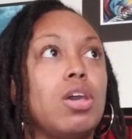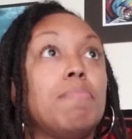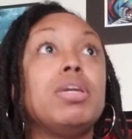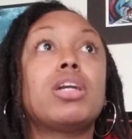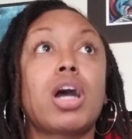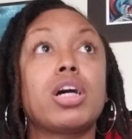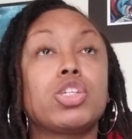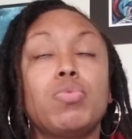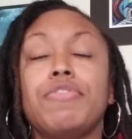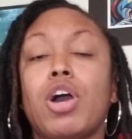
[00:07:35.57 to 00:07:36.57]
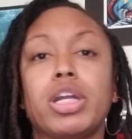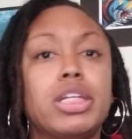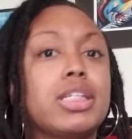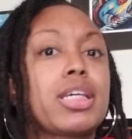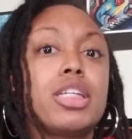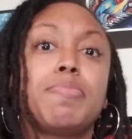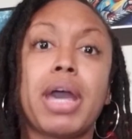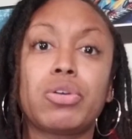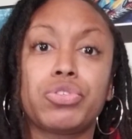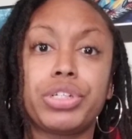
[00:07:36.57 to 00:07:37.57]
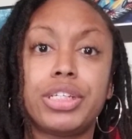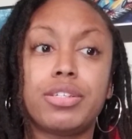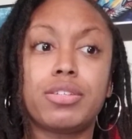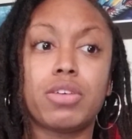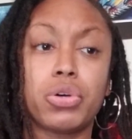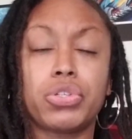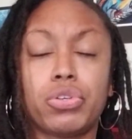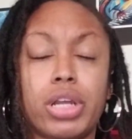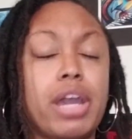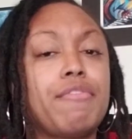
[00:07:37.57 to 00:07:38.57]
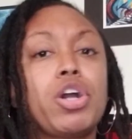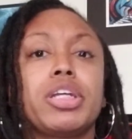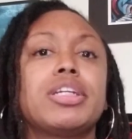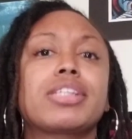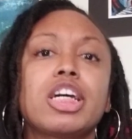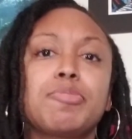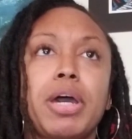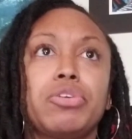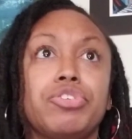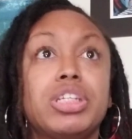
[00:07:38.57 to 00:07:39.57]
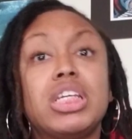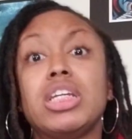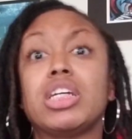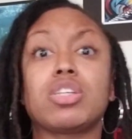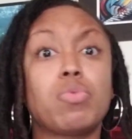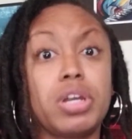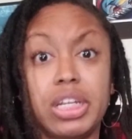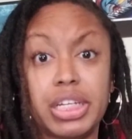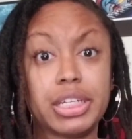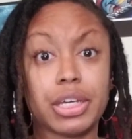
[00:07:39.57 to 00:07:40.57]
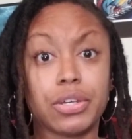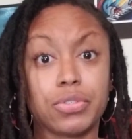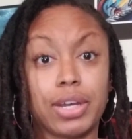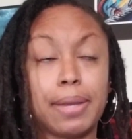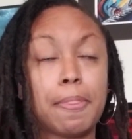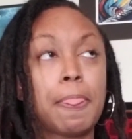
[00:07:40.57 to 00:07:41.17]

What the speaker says: Because we've already discussed boundaries, Oso and I have already discussed boundaries, he doesn't want any details, right?